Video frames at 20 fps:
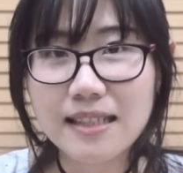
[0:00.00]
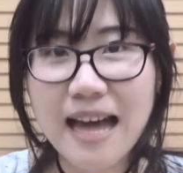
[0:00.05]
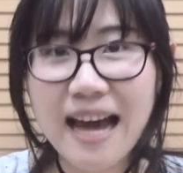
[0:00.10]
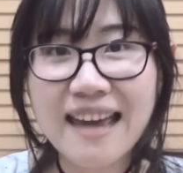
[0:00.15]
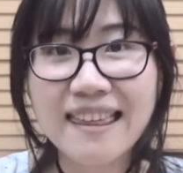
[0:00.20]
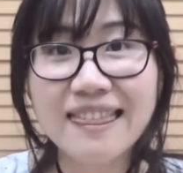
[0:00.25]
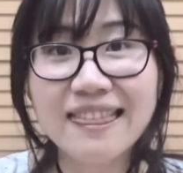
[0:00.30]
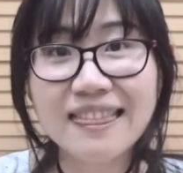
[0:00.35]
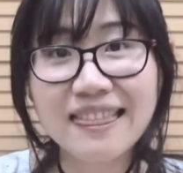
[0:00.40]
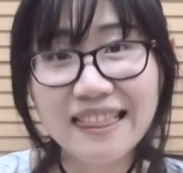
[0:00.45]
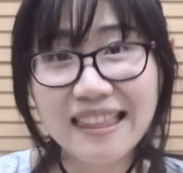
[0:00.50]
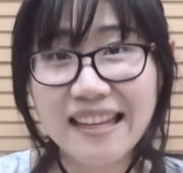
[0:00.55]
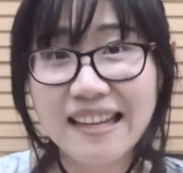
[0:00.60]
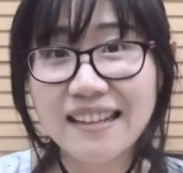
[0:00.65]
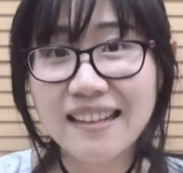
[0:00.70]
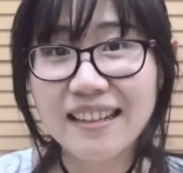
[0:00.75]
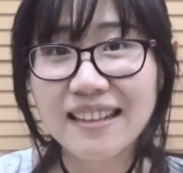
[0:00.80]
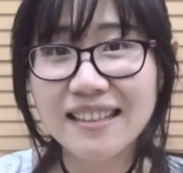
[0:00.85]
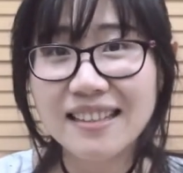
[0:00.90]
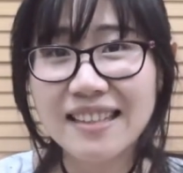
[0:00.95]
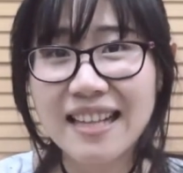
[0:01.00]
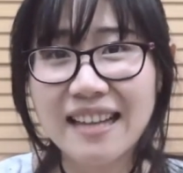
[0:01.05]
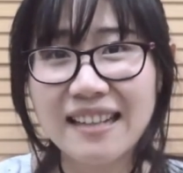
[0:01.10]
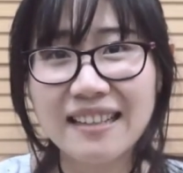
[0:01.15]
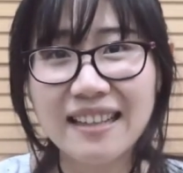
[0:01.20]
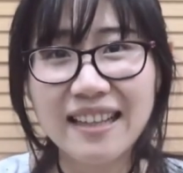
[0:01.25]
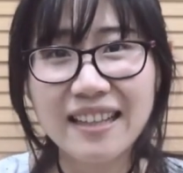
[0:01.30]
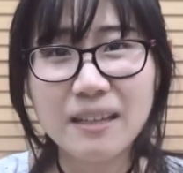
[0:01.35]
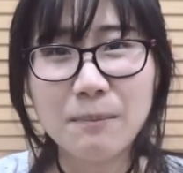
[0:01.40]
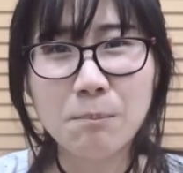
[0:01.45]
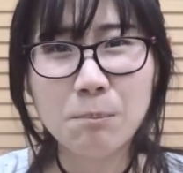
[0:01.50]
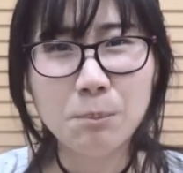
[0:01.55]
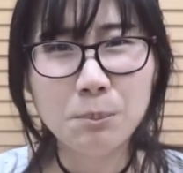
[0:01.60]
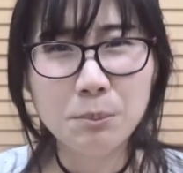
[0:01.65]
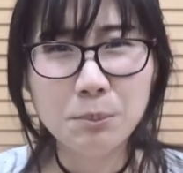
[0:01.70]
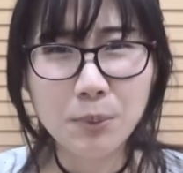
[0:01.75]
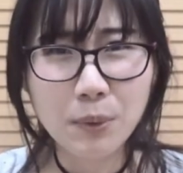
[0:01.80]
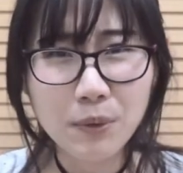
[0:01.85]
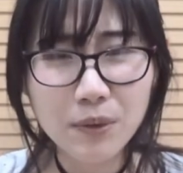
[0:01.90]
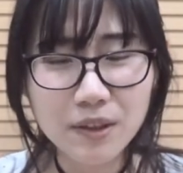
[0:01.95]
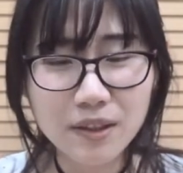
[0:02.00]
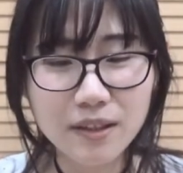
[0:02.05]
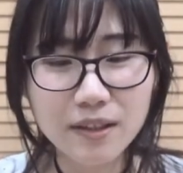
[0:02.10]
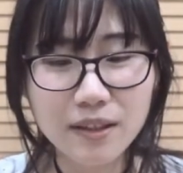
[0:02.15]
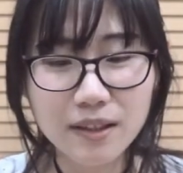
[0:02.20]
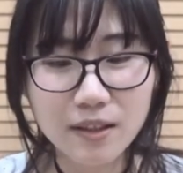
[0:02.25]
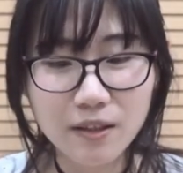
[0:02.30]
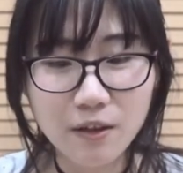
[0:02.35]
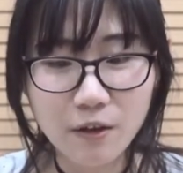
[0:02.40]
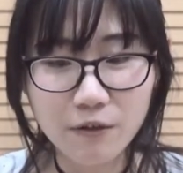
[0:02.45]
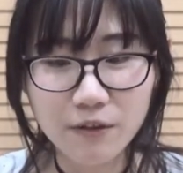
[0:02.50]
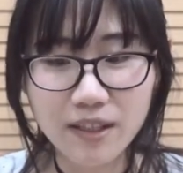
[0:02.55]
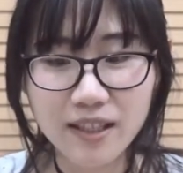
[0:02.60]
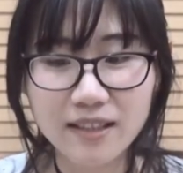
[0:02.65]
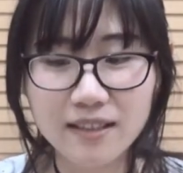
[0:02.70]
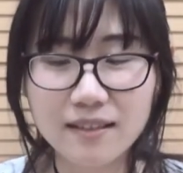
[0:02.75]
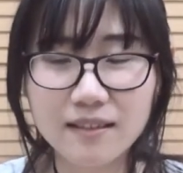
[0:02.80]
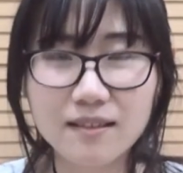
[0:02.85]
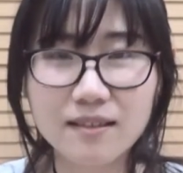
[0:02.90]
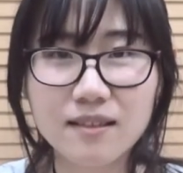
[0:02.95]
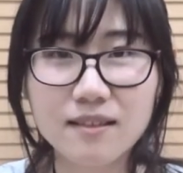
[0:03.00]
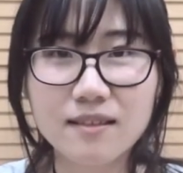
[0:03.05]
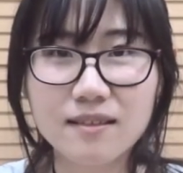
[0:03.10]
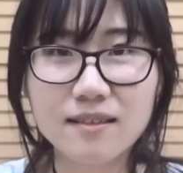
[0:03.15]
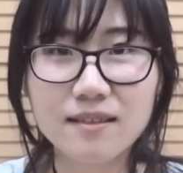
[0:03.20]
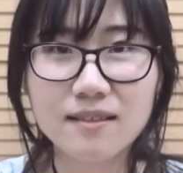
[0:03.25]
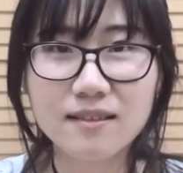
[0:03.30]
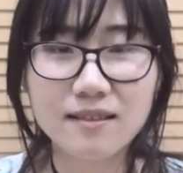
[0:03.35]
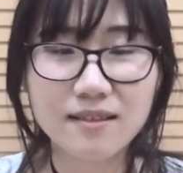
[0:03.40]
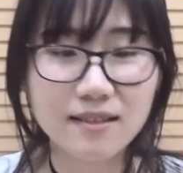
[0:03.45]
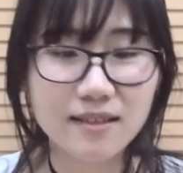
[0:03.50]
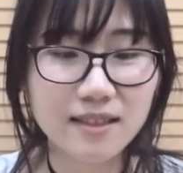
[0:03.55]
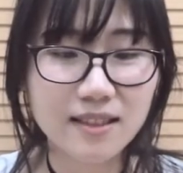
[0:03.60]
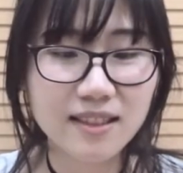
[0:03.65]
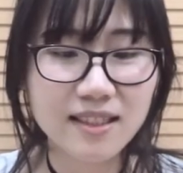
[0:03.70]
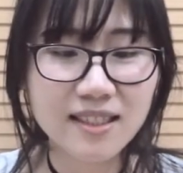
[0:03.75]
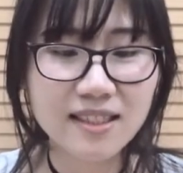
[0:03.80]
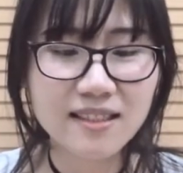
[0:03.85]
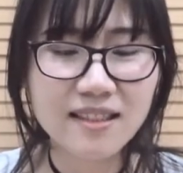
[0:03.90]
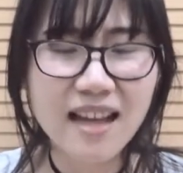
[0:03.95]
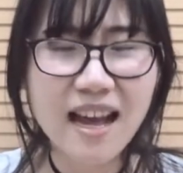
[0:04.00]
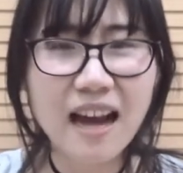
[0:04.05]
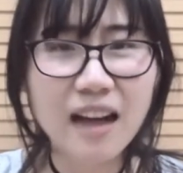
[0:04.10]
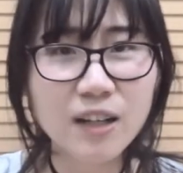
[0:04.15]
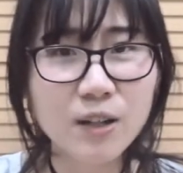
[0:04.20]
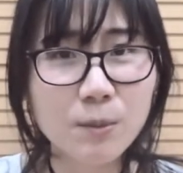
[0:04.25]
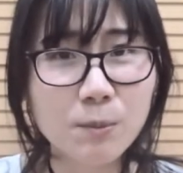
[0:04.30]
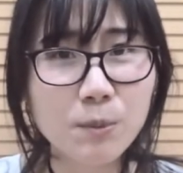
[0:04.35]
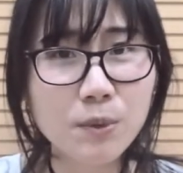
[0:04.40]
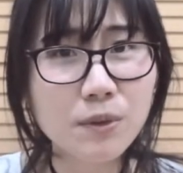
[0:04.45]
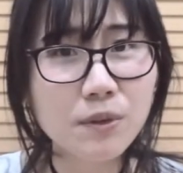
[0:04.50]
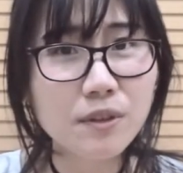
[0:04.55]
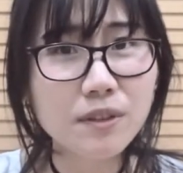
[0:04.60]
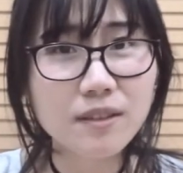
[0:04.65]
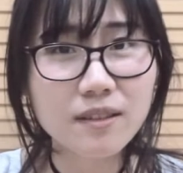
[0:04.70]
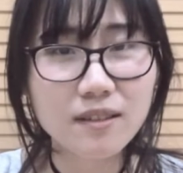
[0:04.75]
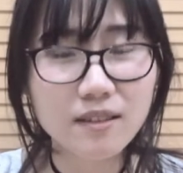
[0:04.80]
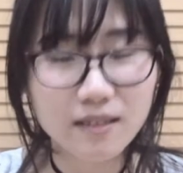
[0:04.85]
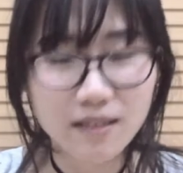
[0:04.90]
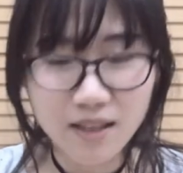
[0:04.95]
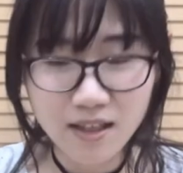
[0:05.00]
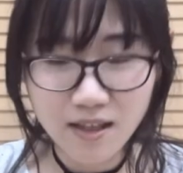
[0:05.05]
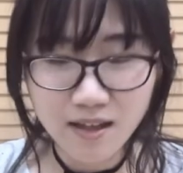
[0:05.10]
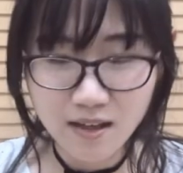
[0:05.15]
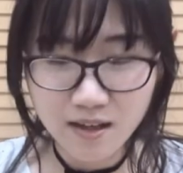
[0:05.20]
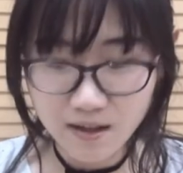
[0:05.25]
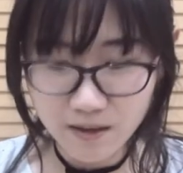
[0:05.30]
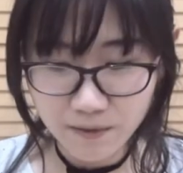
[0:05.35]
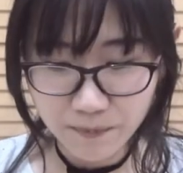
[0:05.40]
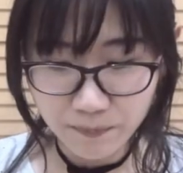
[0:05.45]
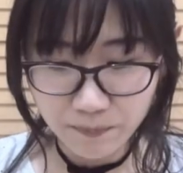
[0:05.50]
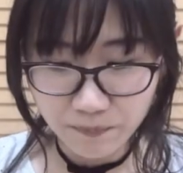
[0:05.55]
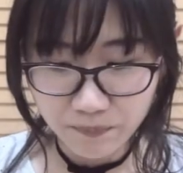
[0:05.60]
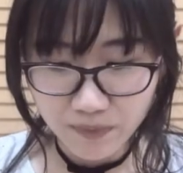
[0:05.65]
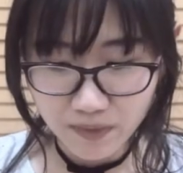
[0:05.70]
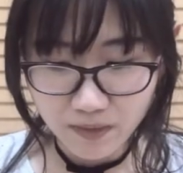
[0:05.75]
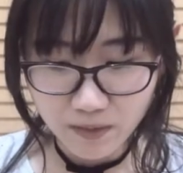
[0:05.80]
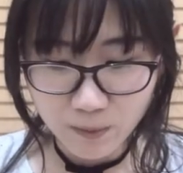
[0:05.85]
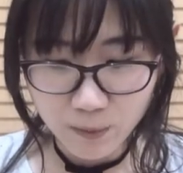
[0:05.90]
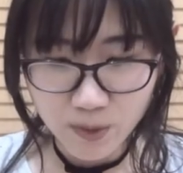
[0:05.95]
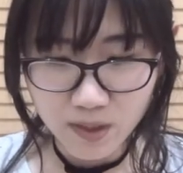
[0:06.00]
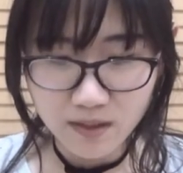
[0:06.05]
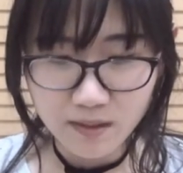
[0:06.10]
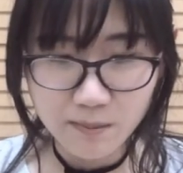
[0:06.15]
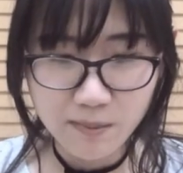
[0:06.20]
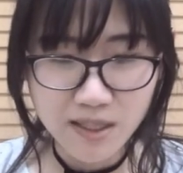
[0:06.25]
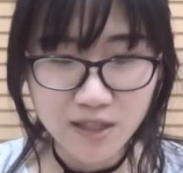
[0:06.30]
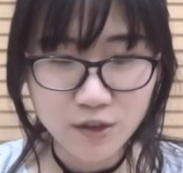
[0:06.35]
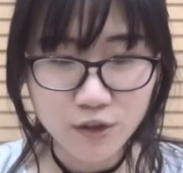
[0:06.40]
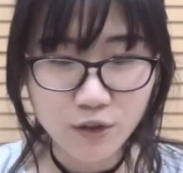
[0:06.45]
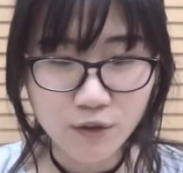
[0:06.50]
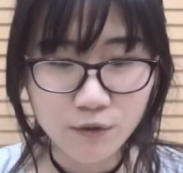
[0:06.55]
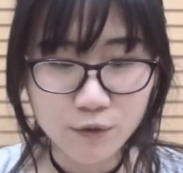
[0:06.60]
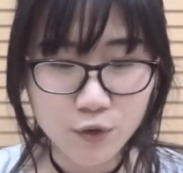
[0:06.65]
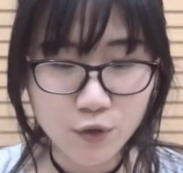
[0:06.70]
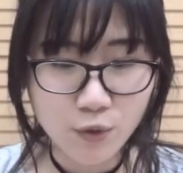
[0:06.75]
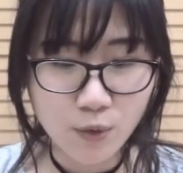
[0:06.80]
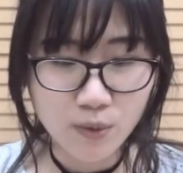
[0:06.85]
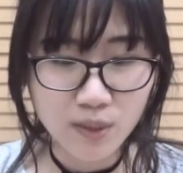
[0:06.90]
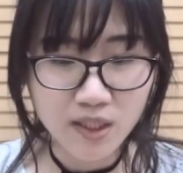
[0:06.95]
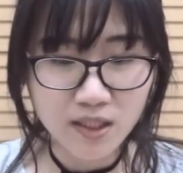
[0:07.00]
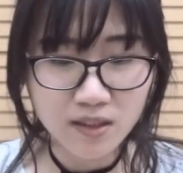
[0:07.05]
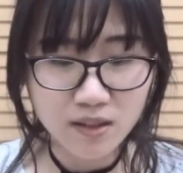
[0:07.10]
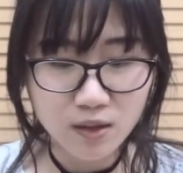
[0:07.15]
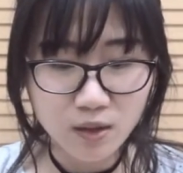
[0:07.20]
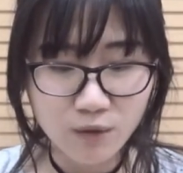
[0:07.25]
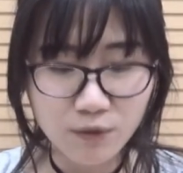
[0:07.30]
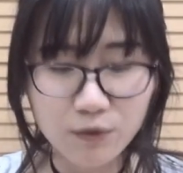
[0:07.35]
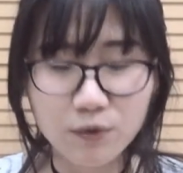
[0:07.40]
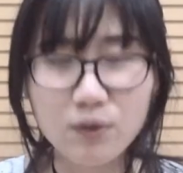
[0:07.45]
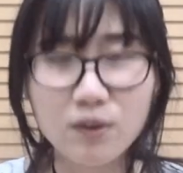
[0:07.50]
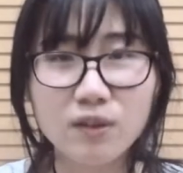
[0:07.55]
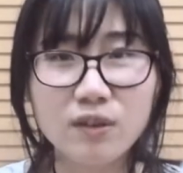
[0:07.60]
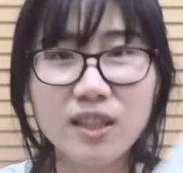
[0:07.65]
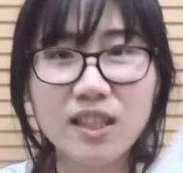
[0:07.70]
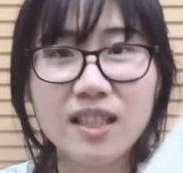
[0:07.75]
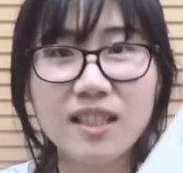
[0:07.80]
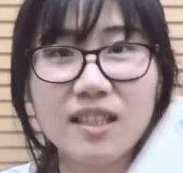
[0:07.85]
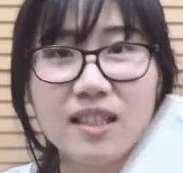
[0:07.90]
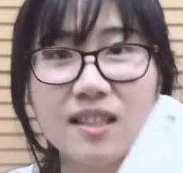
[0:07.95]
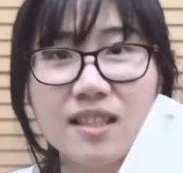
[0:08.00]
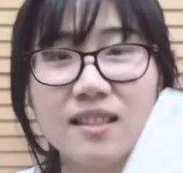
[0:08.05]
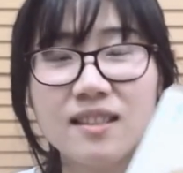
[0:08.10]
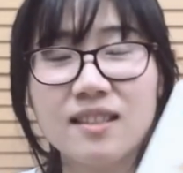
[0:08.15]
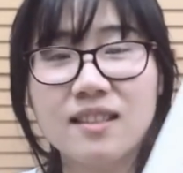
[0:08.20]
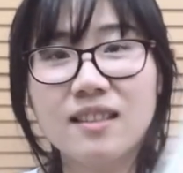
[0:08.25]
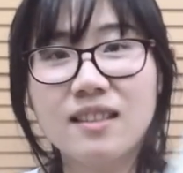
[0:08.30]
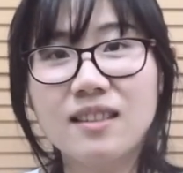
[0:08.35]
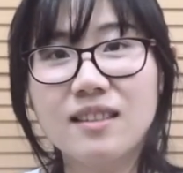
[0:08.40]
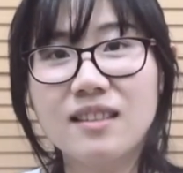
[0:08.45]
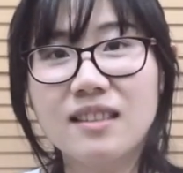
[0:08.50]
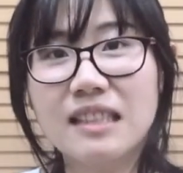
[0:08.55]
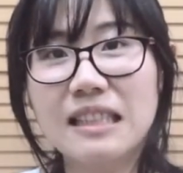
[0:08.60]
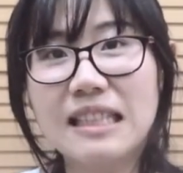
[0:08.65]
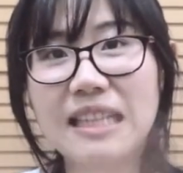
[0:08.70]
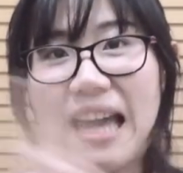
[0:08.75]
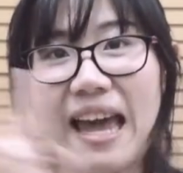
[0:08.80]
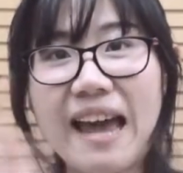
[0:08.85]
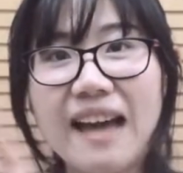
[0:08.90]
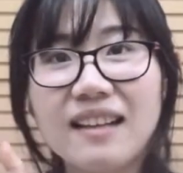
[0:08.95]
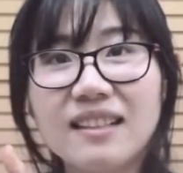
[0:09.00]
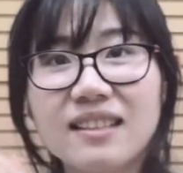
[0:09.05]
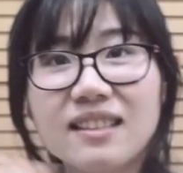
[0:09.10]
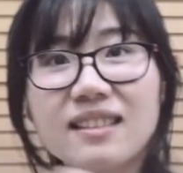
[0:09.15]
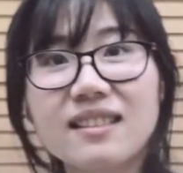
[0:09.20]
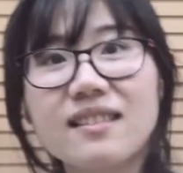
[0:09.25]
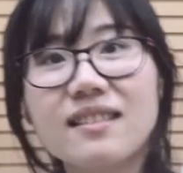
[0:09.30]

I think it is kind of like a book of like just art book with a bunch of drawings of Lolita as